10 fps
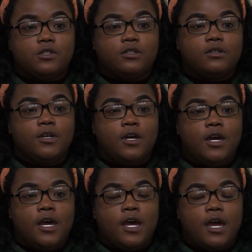to
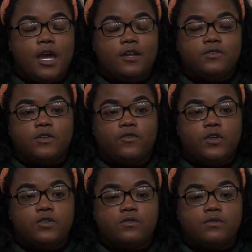enhance their
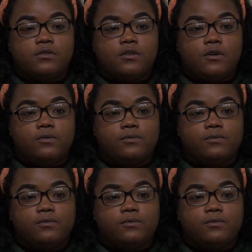features. So